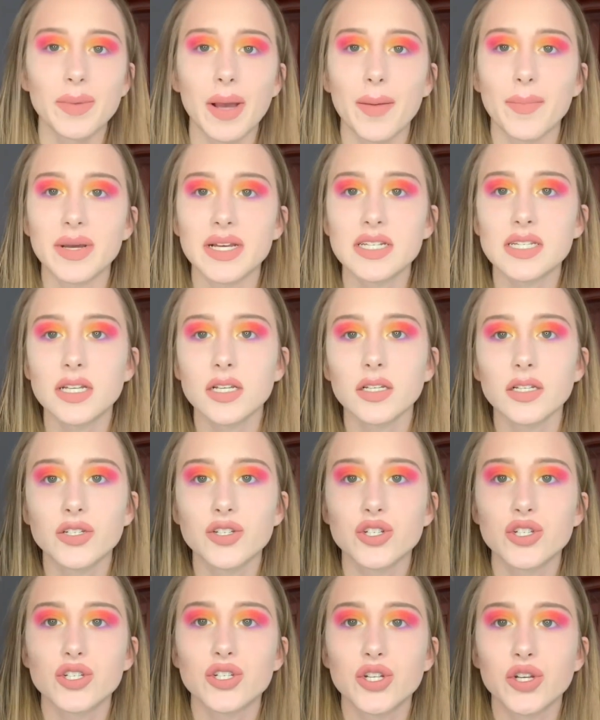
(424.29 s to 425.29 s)
I basically
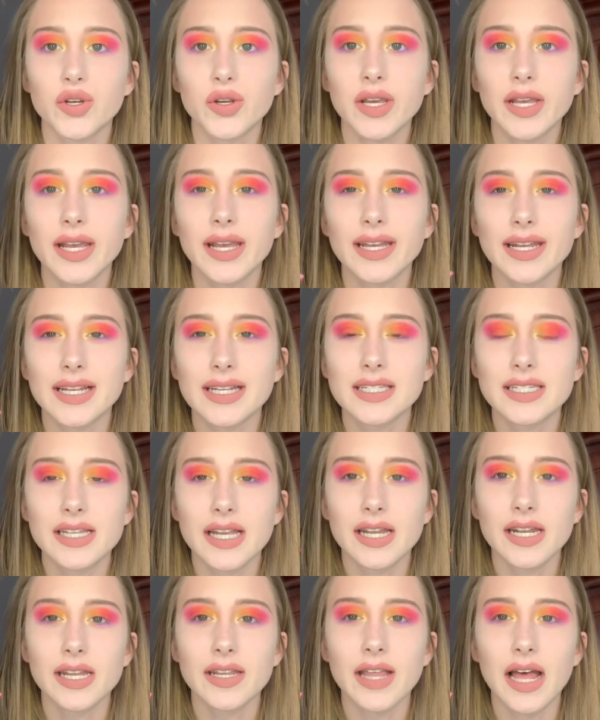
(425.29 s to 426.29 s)
just took it and
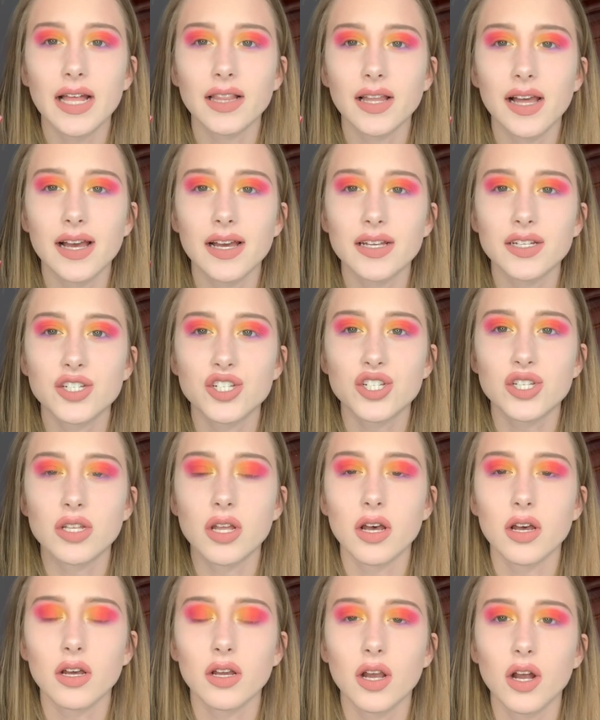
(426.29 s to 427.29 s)
extended that last
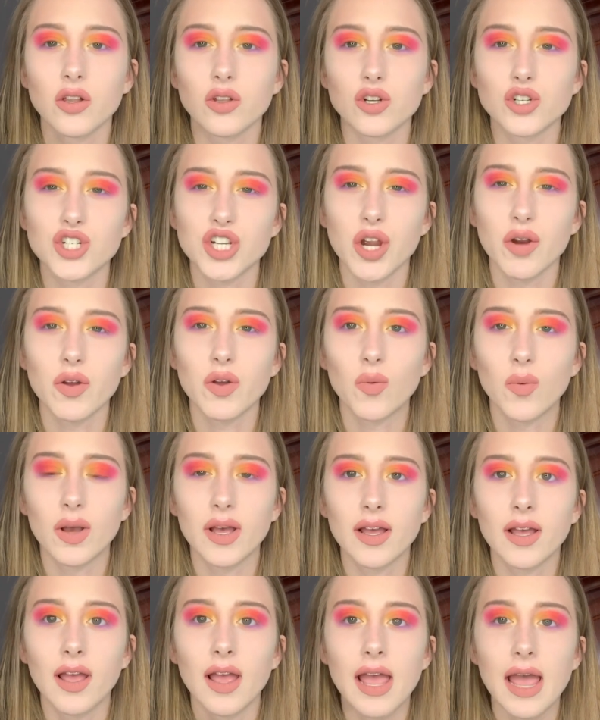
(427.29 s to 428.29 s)
color Cherry
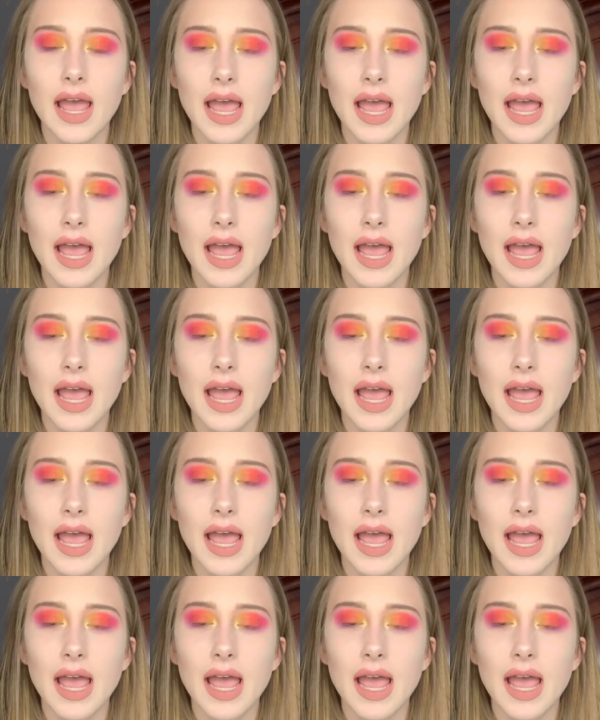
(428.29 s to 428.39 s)
Wet,